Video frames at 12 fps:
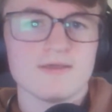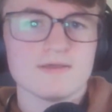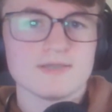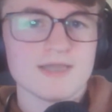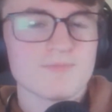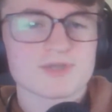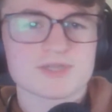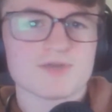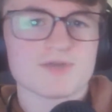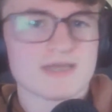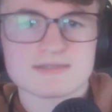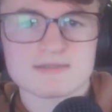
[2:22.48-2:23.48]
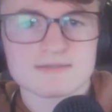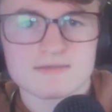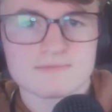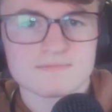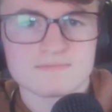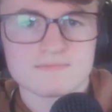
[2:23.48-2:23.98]
Debra So doesn't.
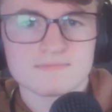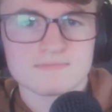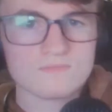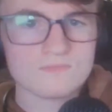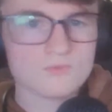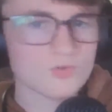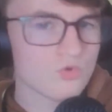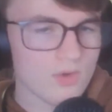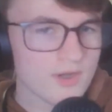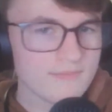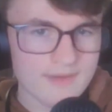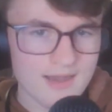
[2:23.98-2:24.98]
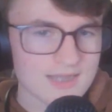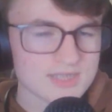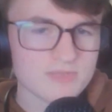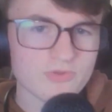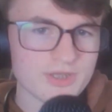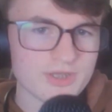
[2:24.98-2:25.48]
What
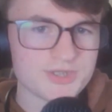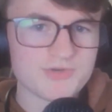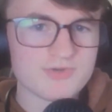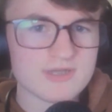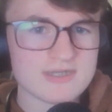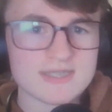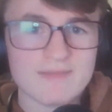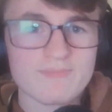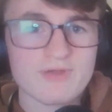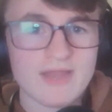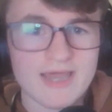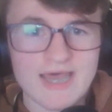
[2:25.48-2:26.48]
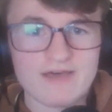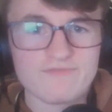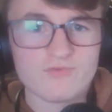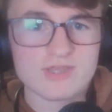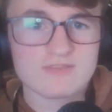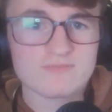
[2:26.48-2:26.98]
possible issue could Deborah have
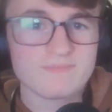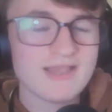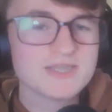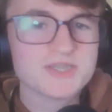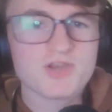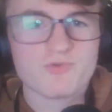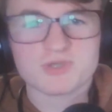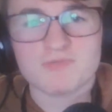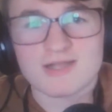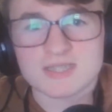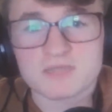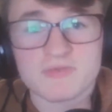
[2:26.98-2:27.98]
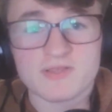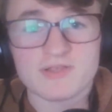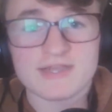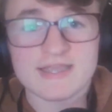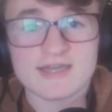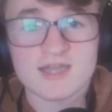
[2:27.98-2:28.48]
with basic
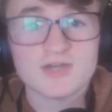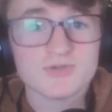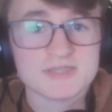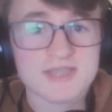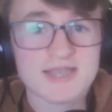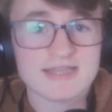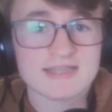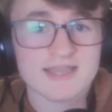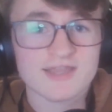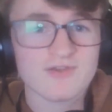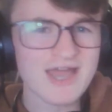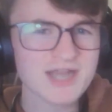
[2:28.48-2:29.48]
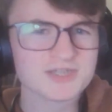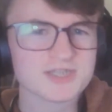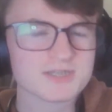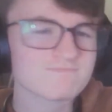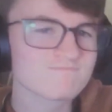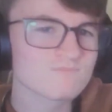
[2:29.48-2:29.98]
responsibility and understanding that your
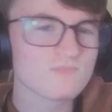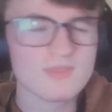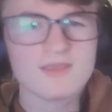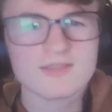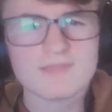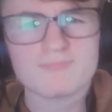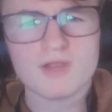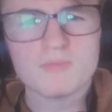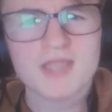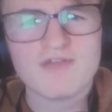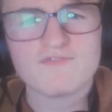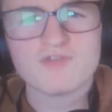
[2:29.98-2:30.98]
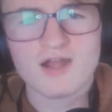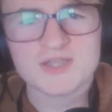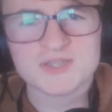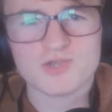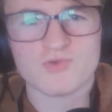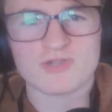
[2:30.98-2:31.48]
actions, they probably have
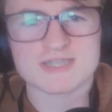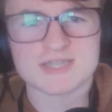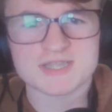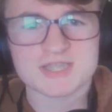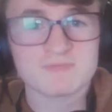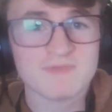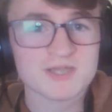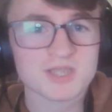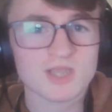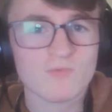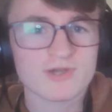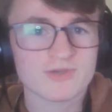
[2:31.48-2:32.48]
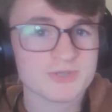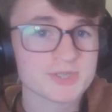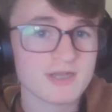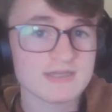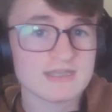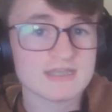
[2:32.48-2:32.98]
consequences, especially when you're
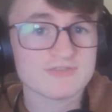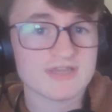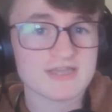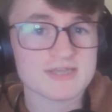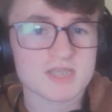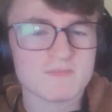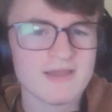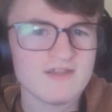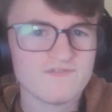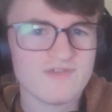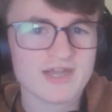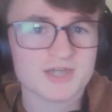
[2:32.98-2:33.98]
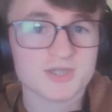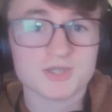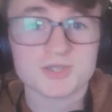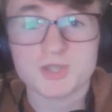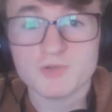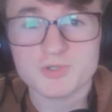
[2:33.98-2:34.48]
studying things that might affect
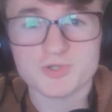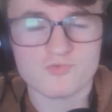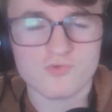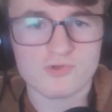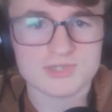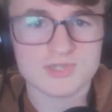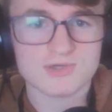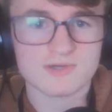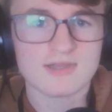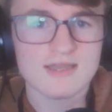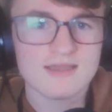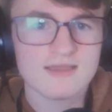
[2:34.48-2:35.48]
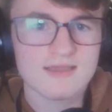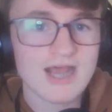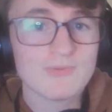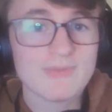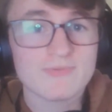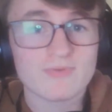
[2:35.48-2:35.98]
social roles or how
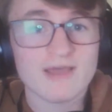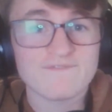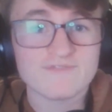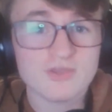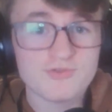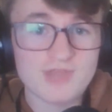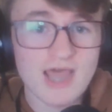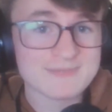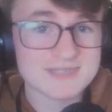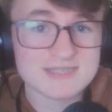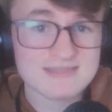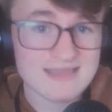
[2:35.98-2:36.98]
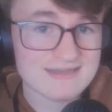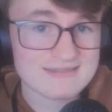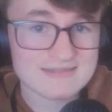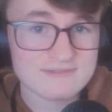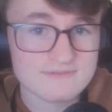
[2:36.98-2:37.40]
people might view the opposite sex?